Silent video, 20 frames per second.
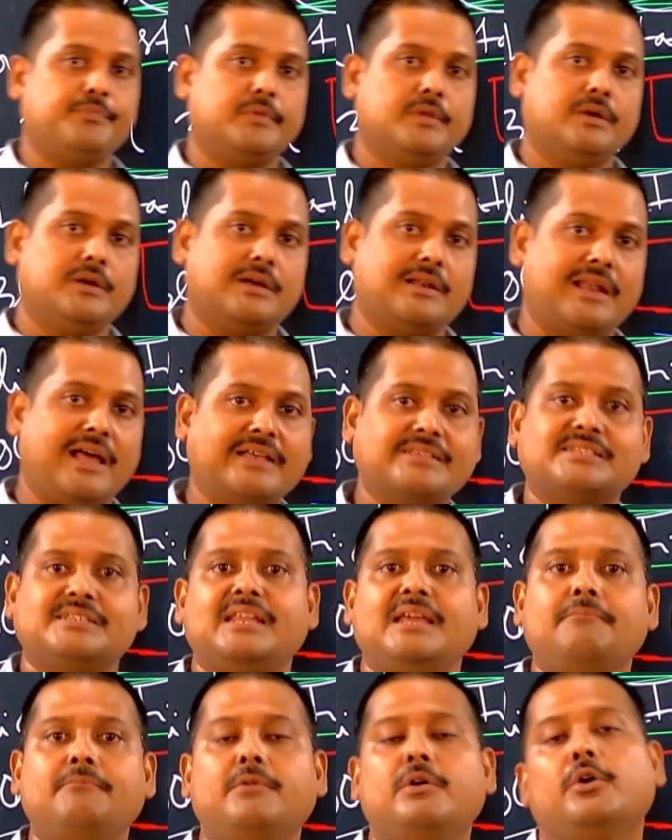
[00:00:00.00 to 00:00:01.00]
class name
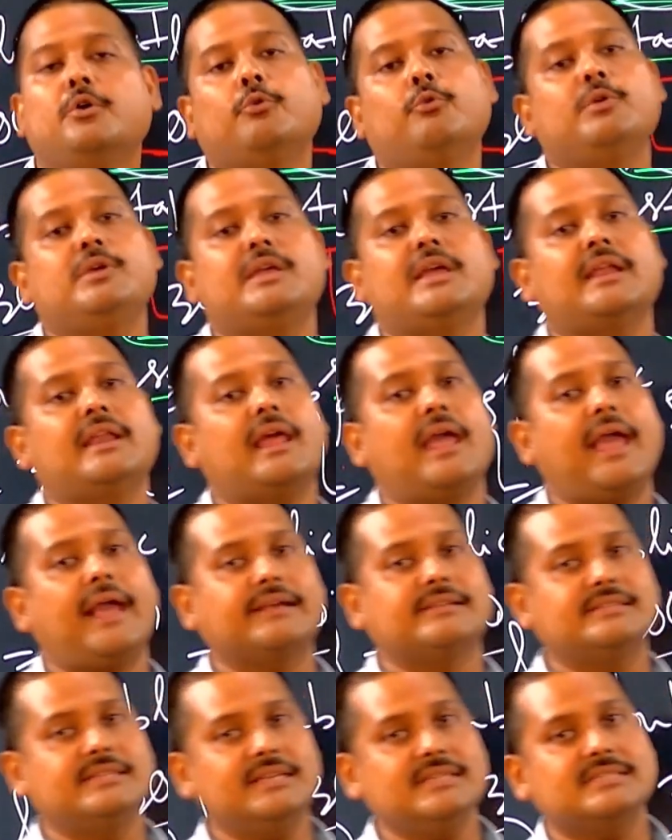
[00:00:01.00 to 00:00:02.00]
we can
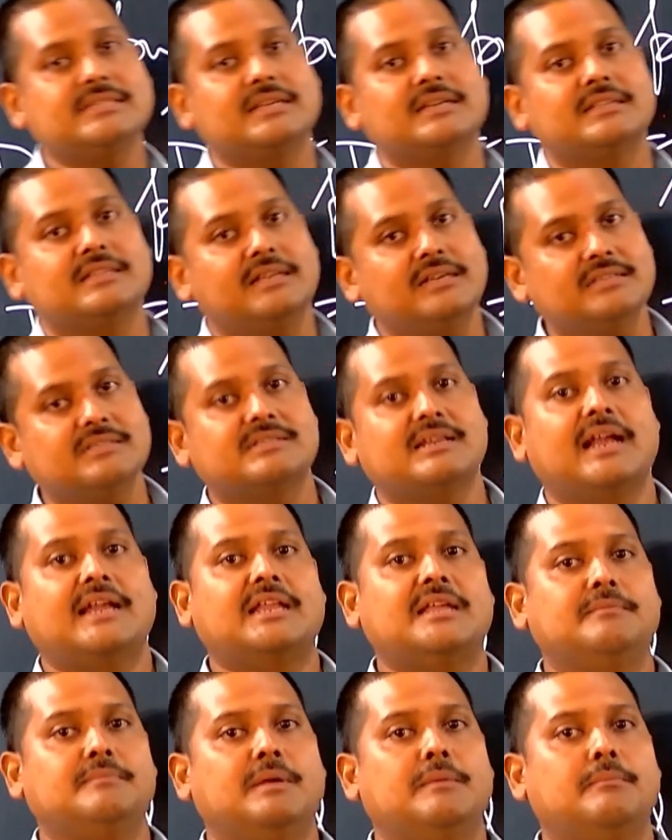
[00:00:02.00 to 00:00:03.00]
access the static
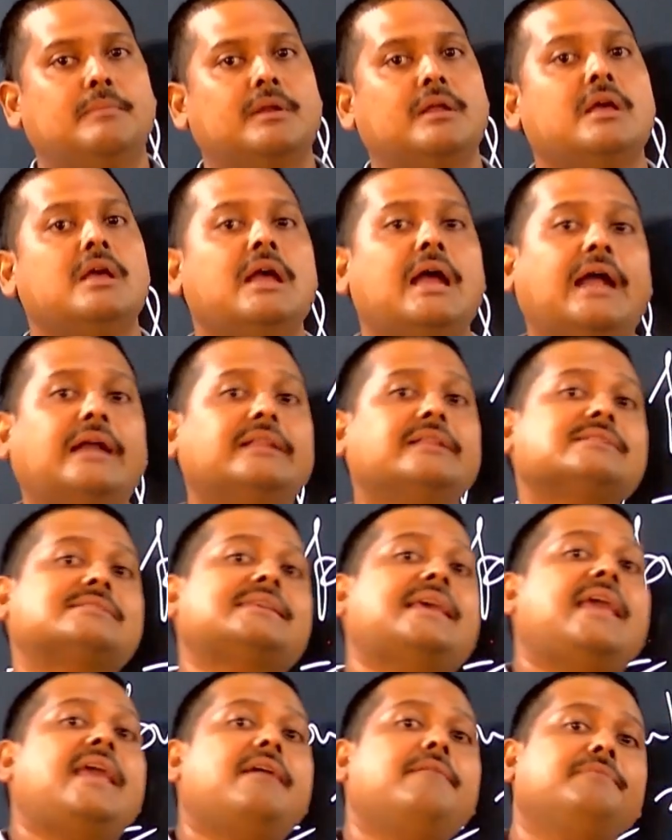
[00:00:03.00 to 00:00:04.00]
member, and the
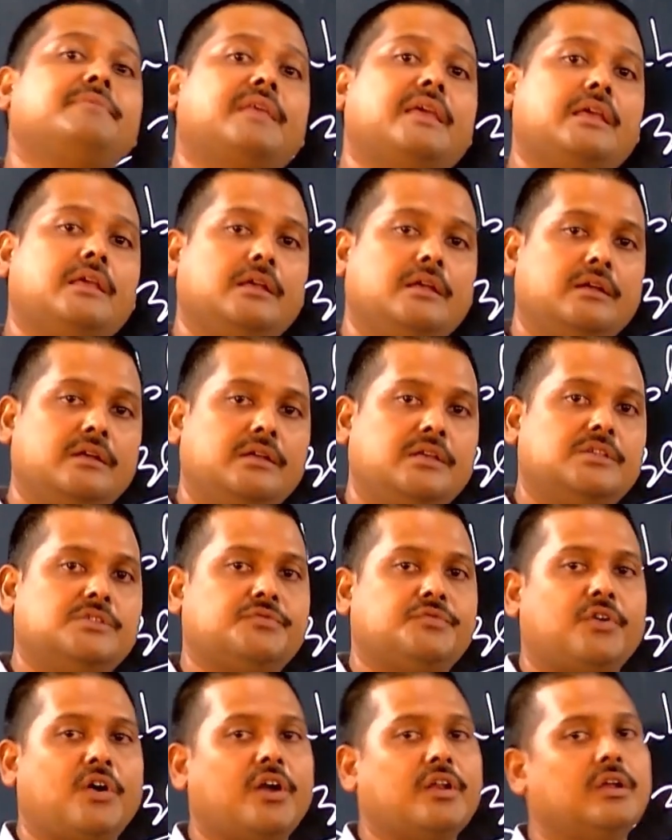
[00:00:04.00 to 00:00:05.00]
same thing is
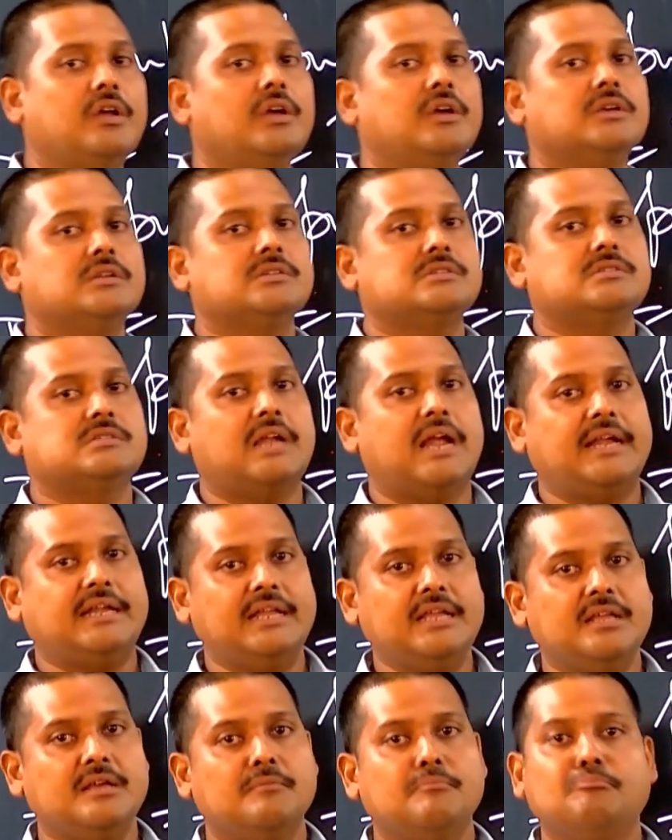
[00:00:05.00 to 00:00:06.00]
for
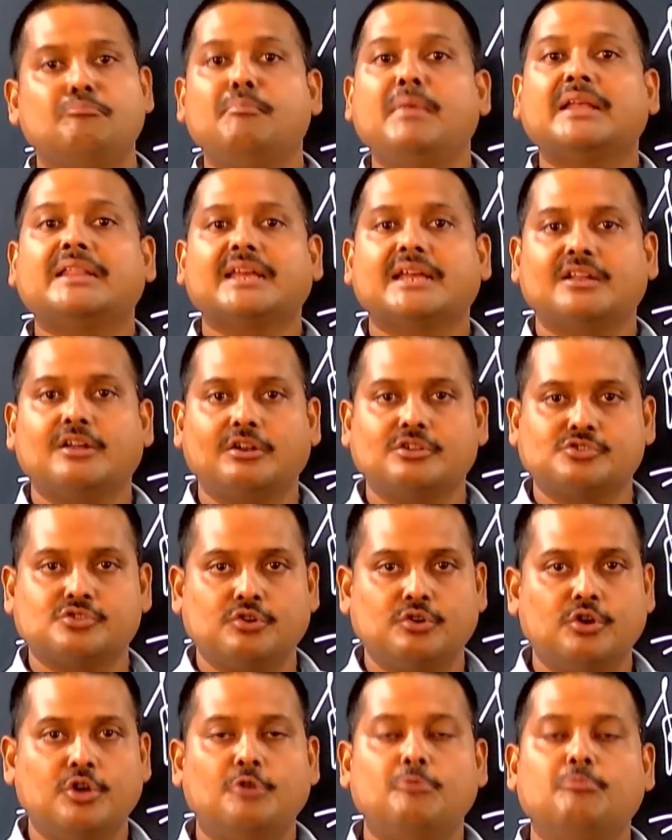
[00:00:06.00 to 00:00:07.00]
static method also.
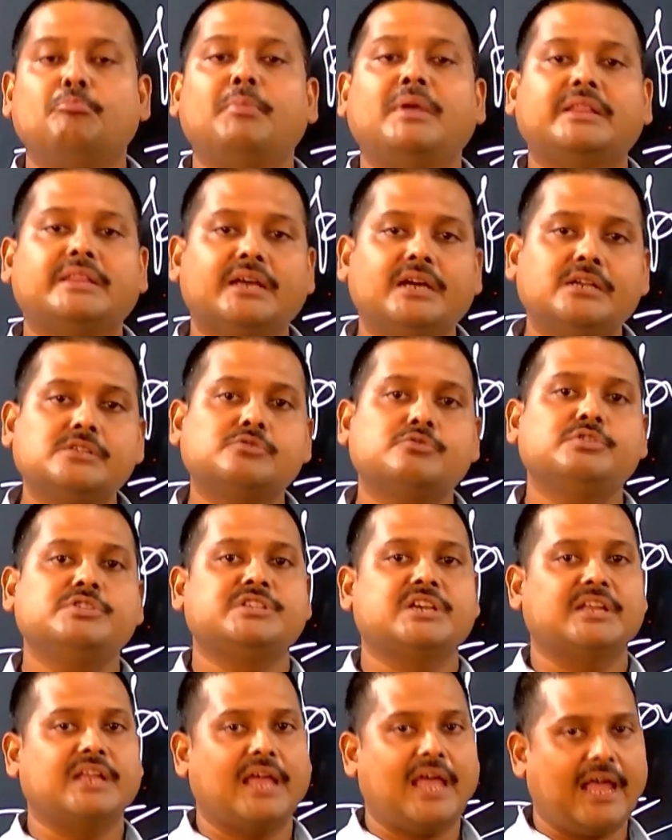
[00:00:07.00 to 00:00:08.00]
Methods which
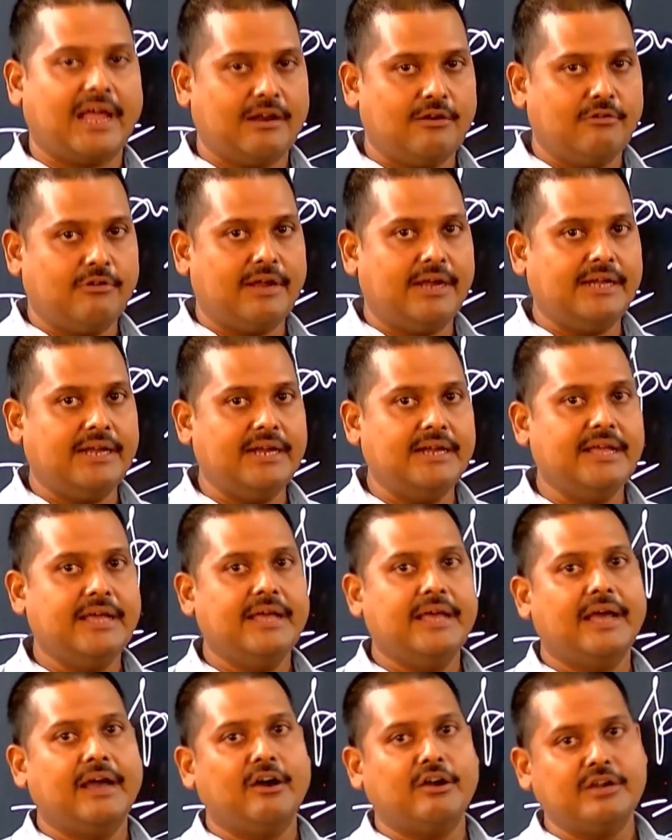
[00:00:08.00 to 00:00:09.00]
are allocated
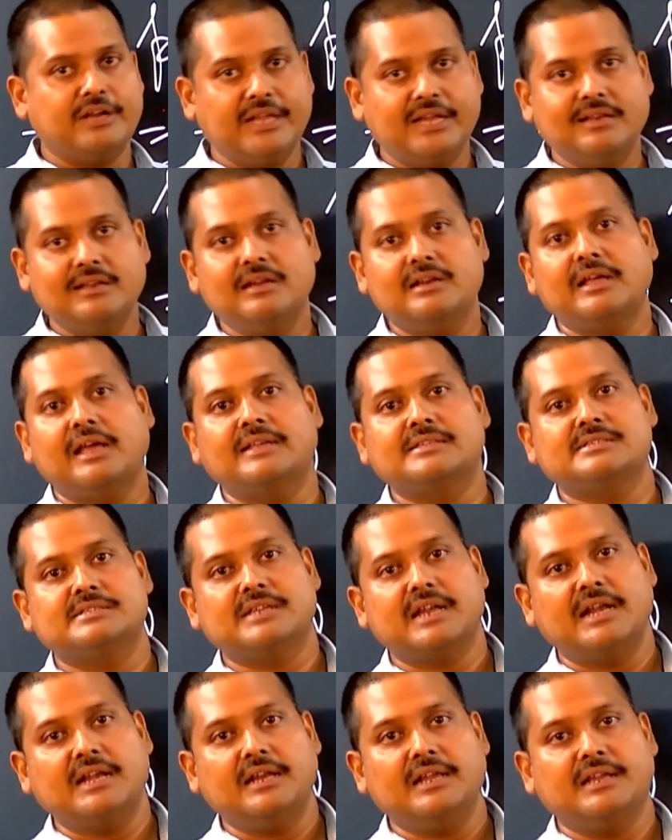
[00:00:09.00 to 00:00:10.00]
or declared as
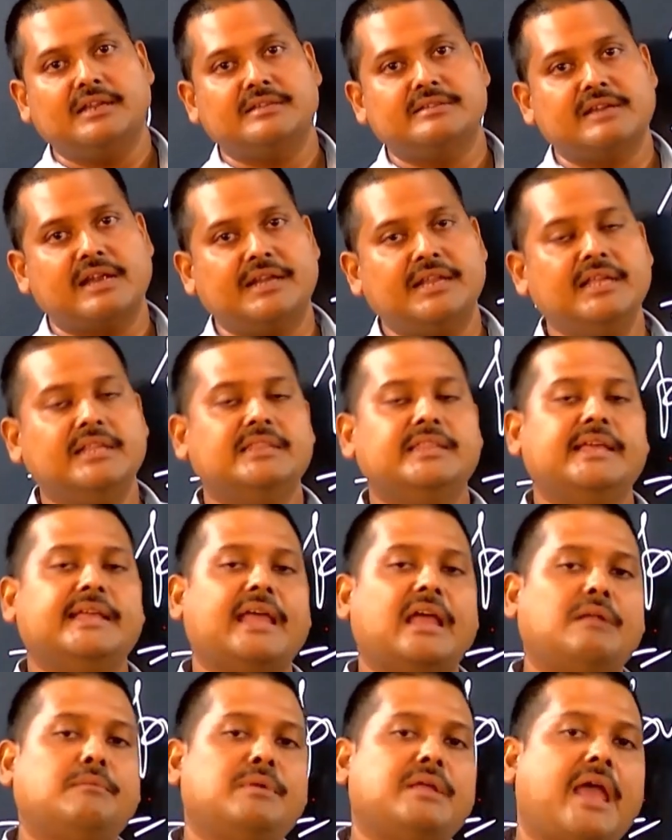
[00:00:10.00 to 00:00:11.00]
static, they can
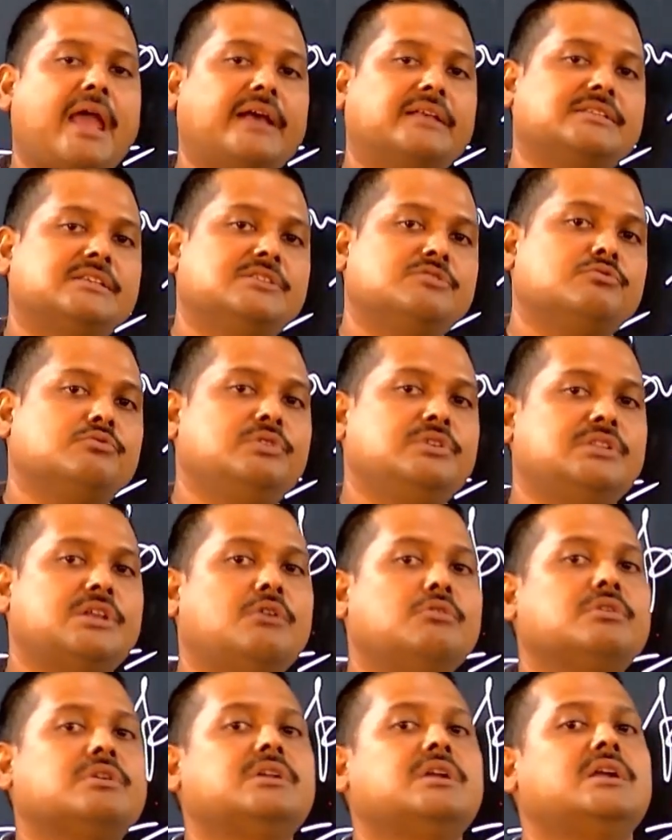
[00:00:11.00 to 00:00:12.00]
be accessed without
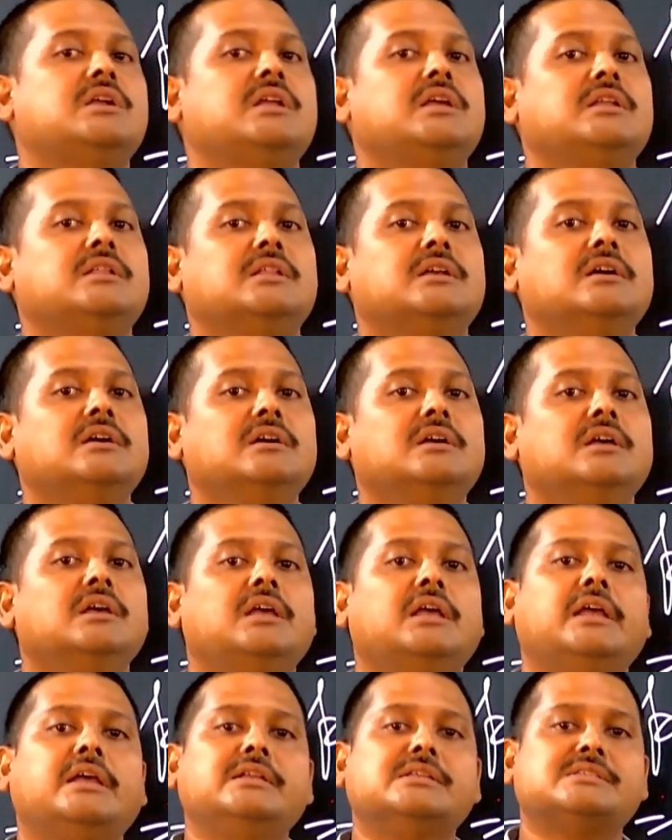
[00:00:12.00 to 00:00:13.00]
creating the
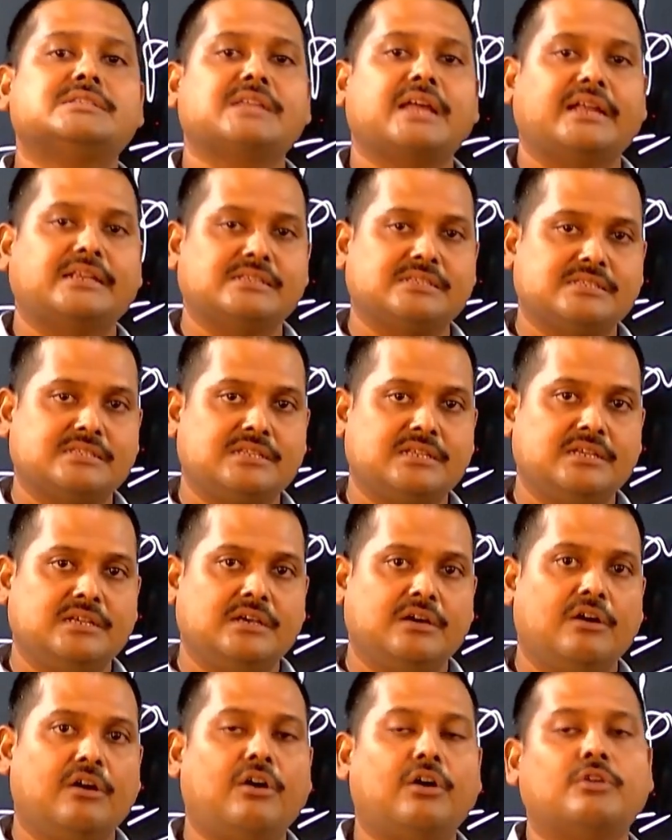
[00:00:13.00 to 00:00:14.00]
instance
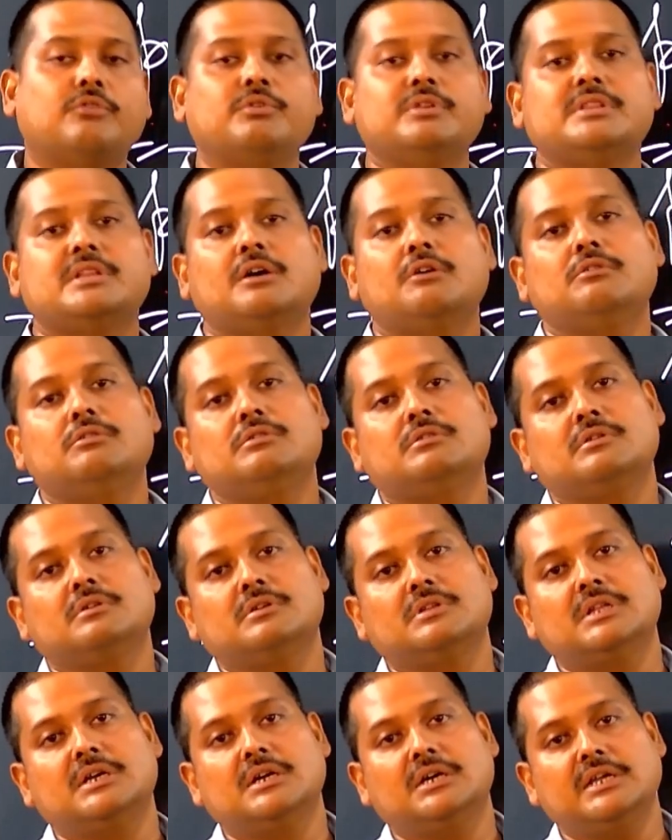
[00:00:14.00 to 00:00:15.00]
or without
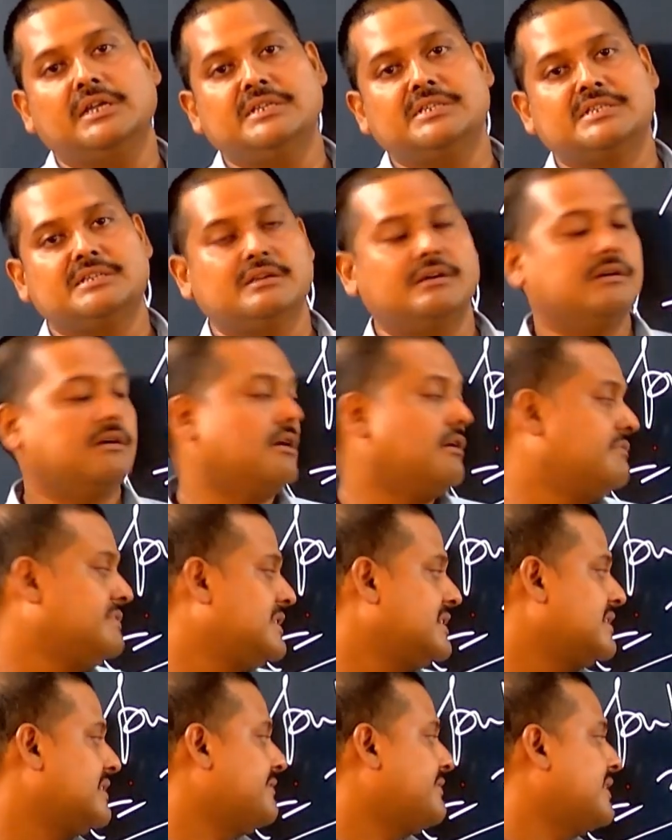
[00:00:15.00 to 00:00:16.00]
the object
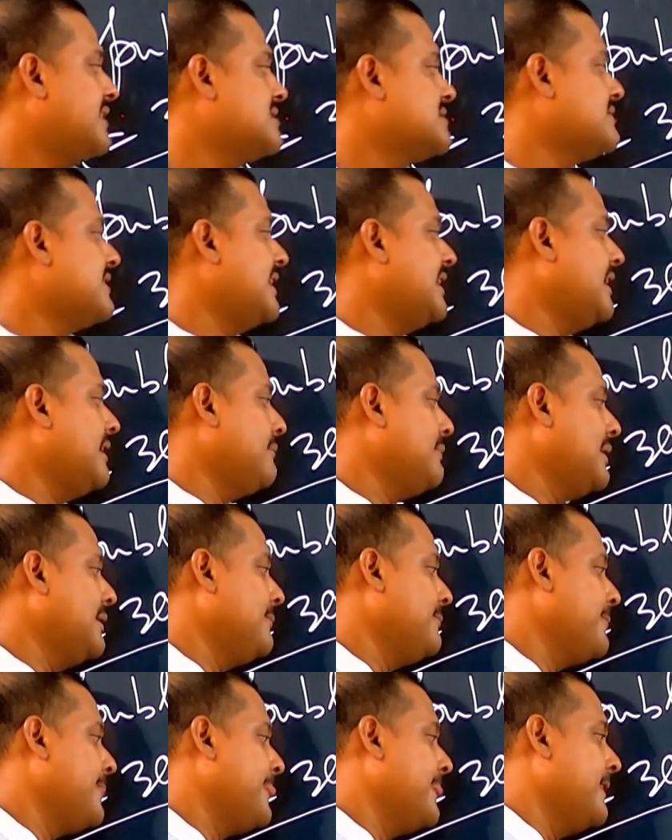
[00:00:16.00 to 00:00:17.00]
reference variable.
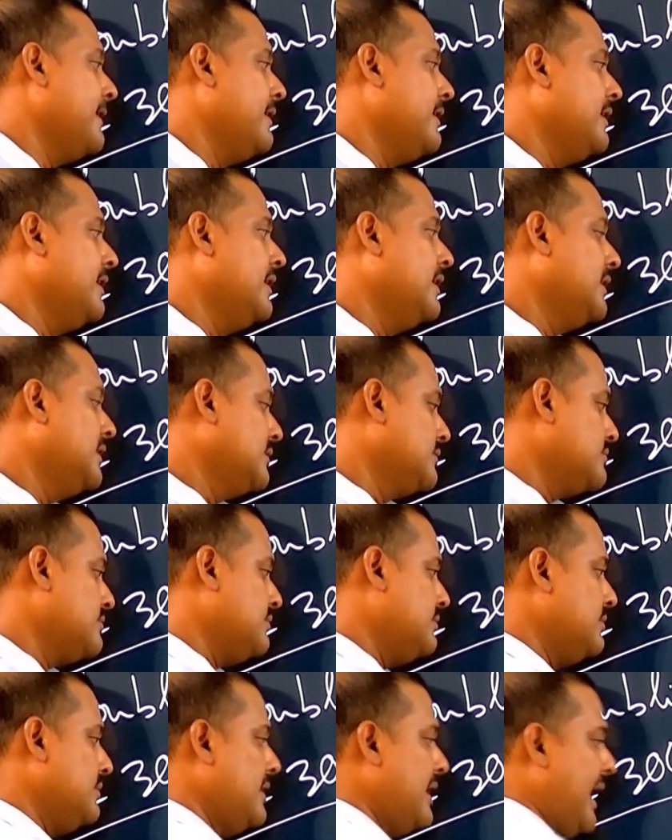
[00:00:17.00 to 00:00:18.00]

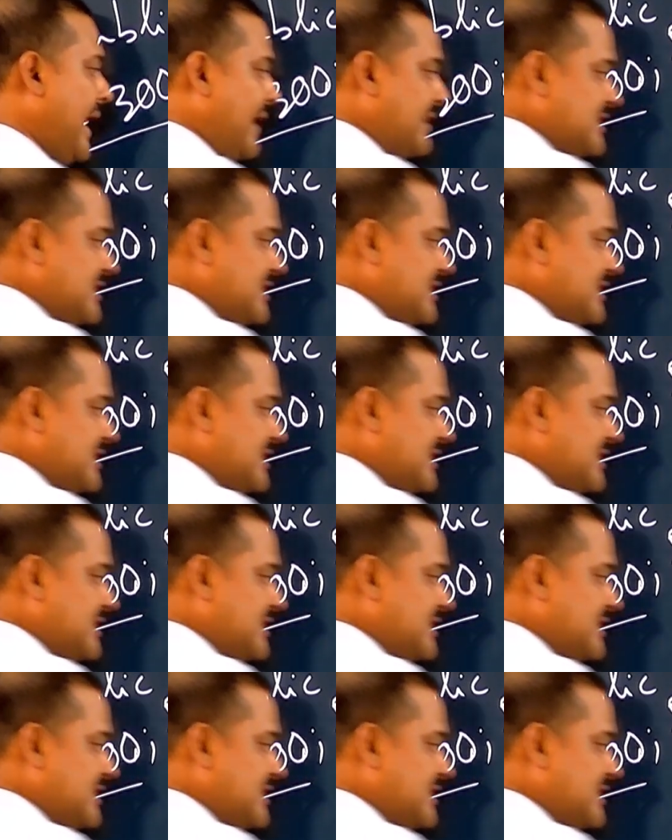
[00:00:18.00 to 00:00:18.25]
So, as a